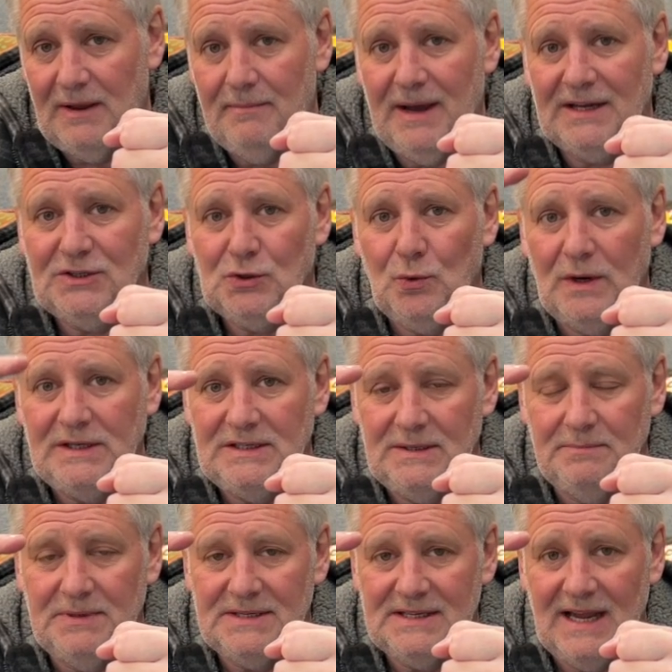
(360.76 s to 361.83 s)
by
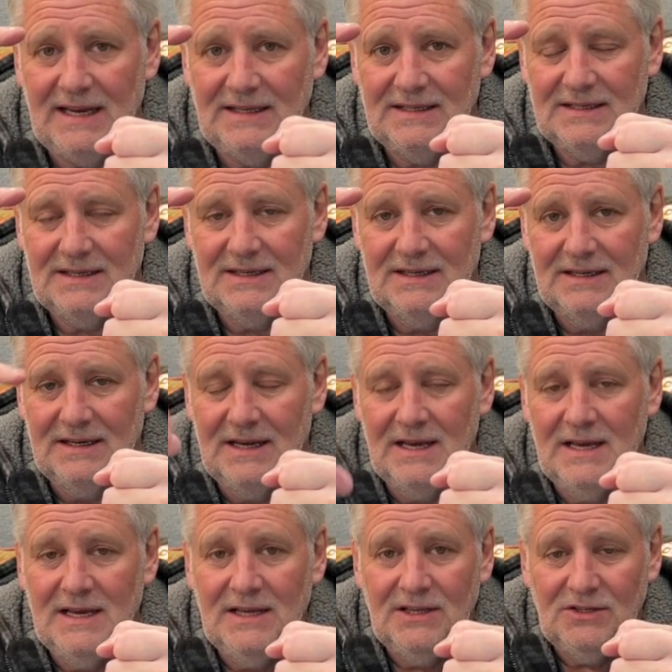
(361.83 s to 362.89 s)
20%.
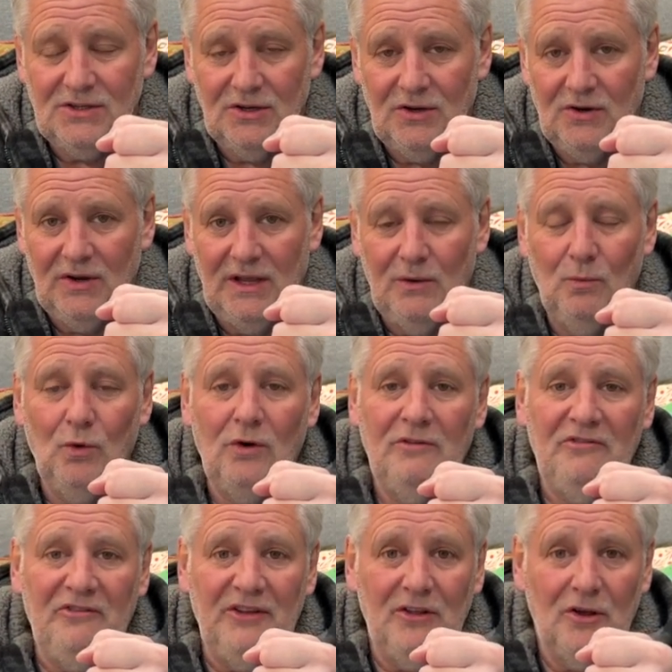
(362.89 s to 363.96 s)
So it won't
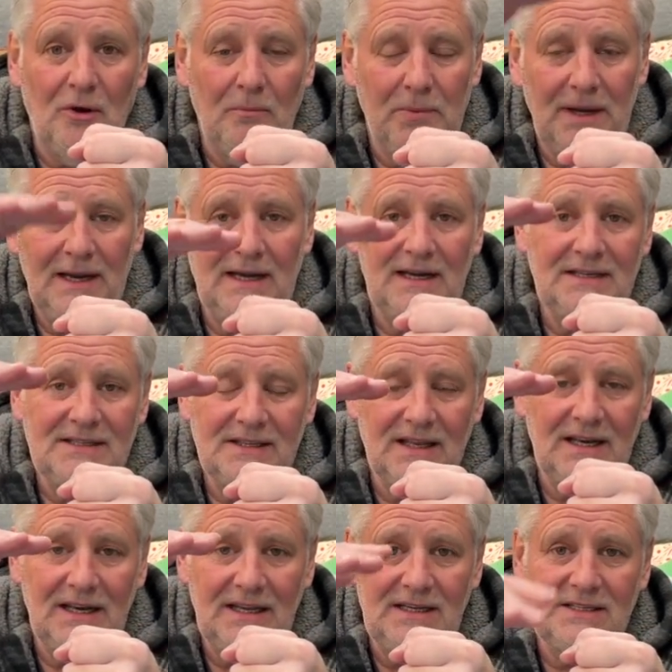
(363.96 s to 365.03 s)
fill completely to the
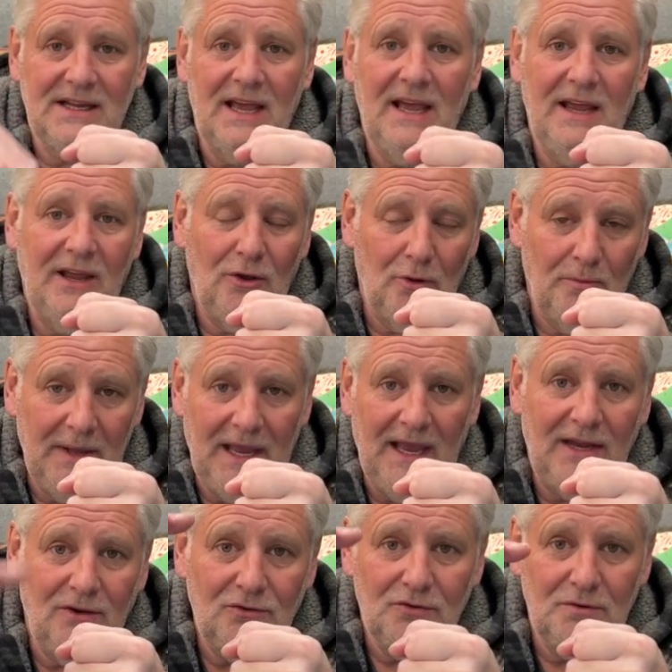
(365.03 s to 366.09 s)
litre, it will be
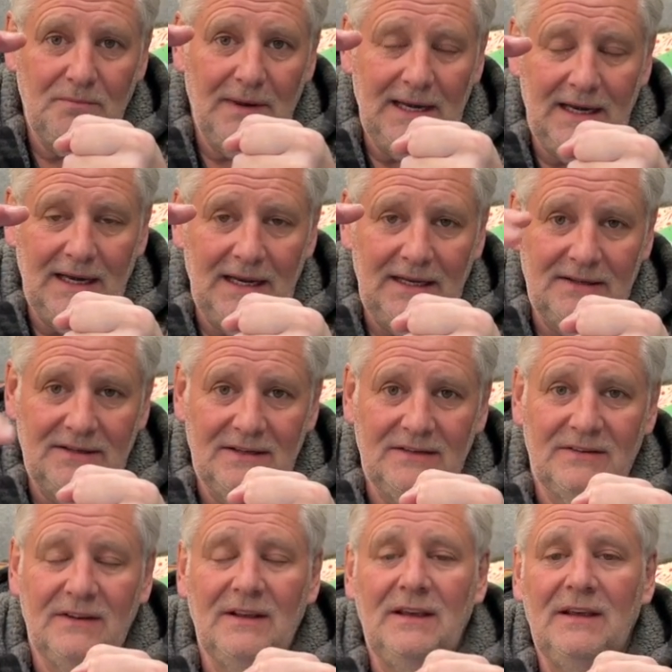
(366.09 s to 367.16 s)
800
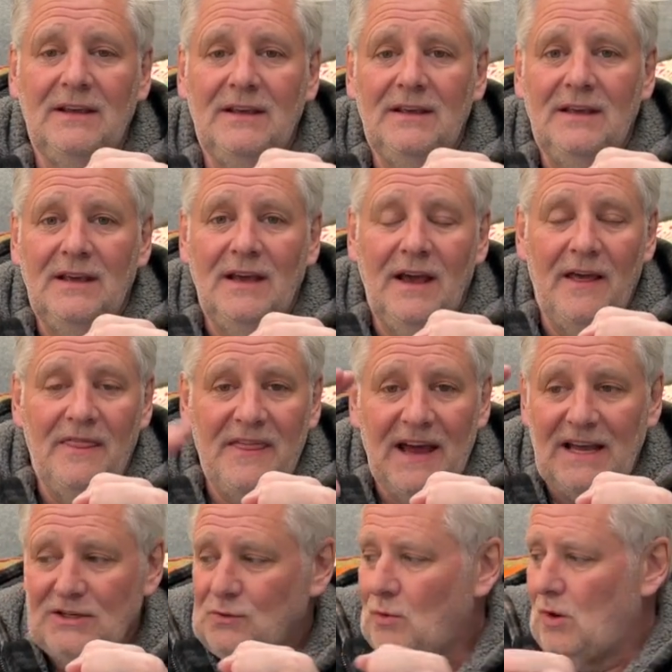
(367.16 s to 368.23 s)
millilitres. And
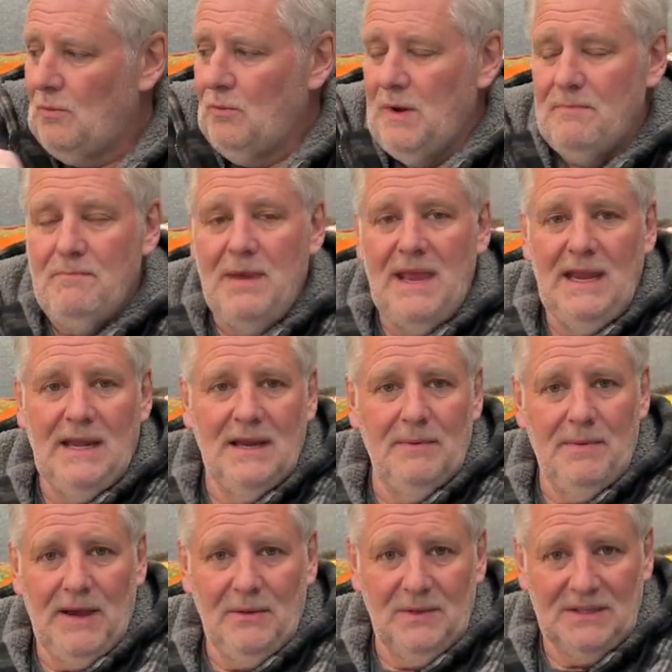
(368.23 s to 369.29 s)
that's what we mean
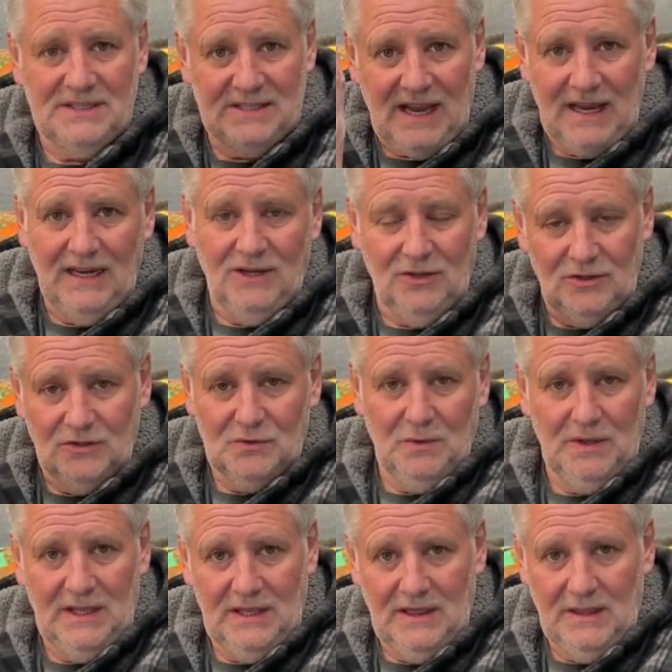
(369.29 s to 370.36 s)
about the cycles
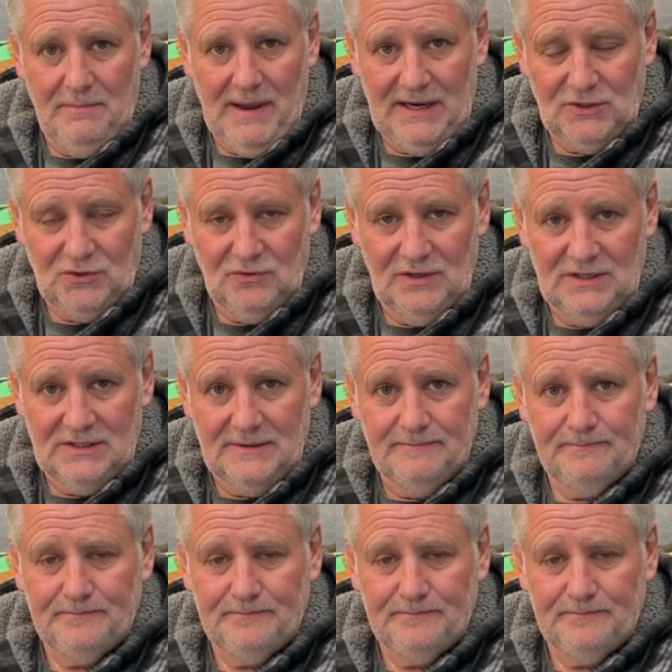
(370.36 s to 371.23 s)
within the batteries.